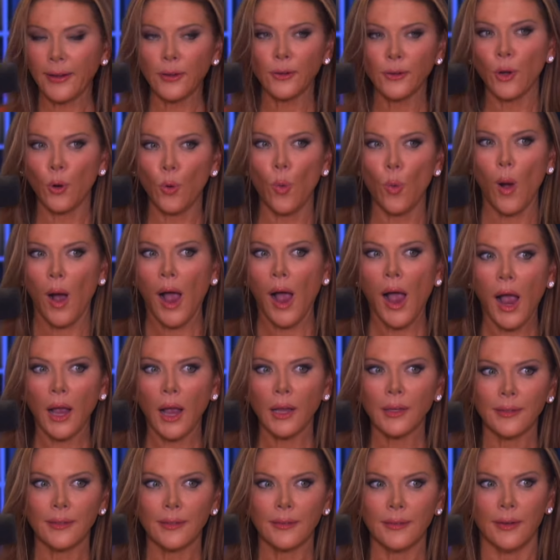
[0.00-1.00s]
don't know why,
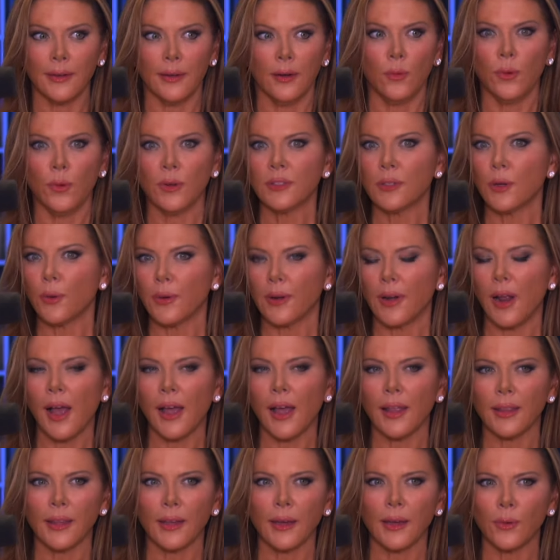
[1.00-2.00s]
you know, what's going
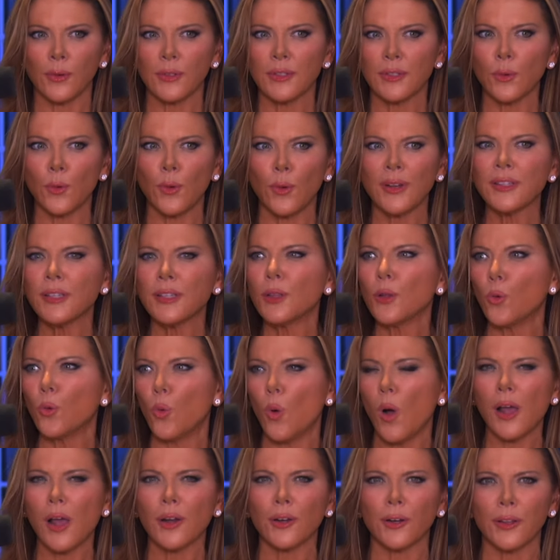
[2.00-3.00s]
on? Like what's in the
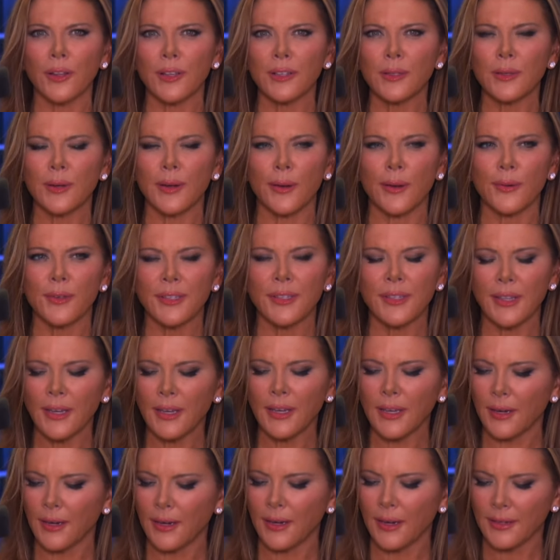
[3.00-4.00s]
water? That's what I was
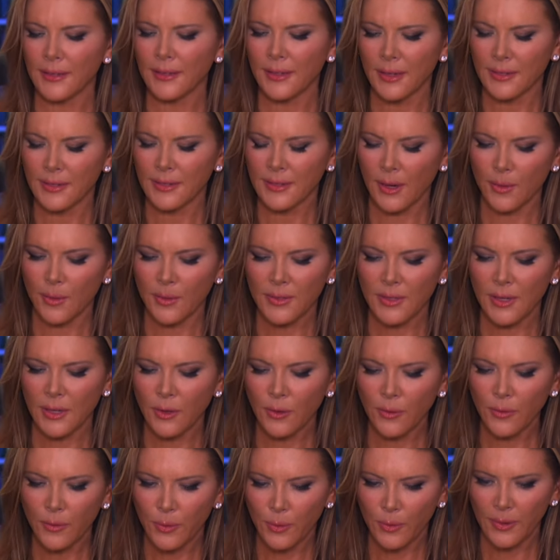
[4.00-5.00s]
thinking as I was
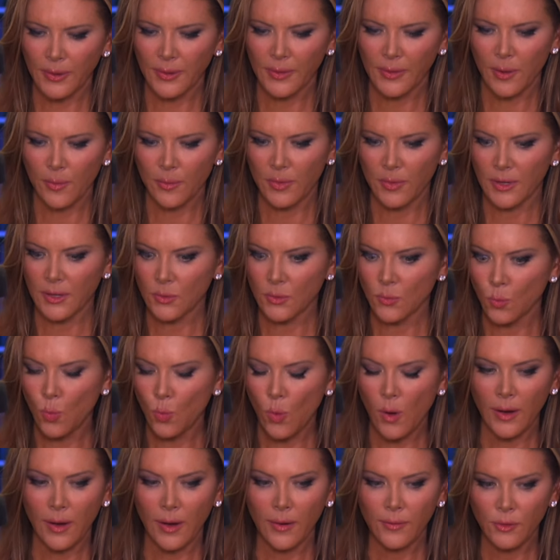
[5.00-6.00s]
interviewing them because
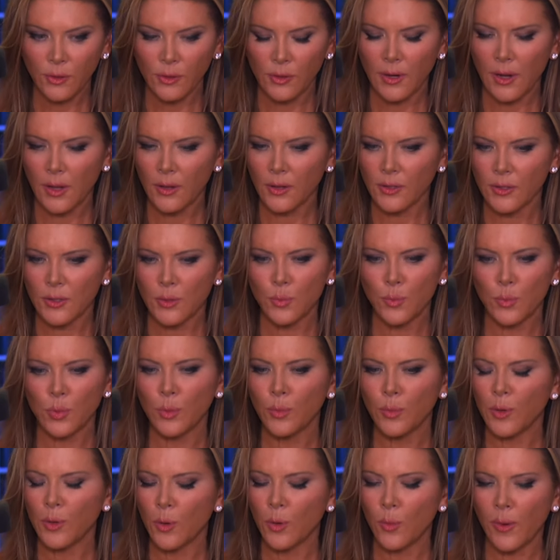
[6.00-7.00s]
one after another just
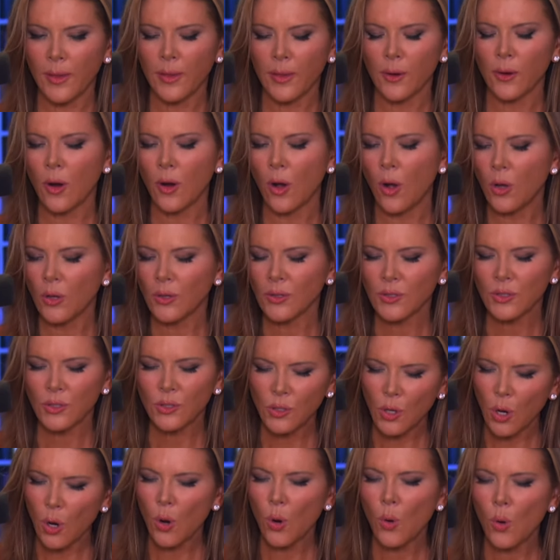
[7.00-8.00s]
blew me away. They're all
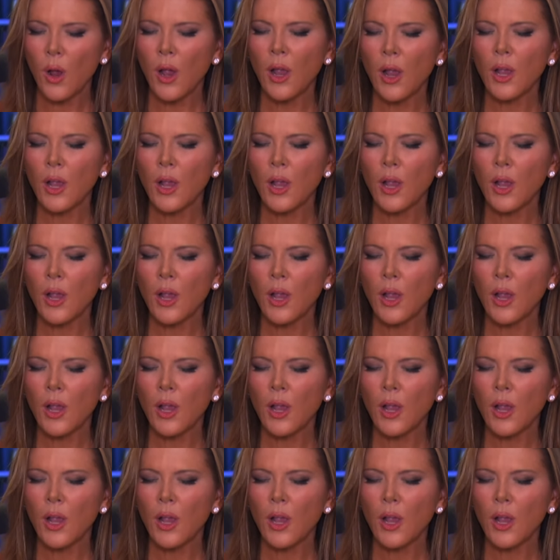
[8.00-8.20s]
so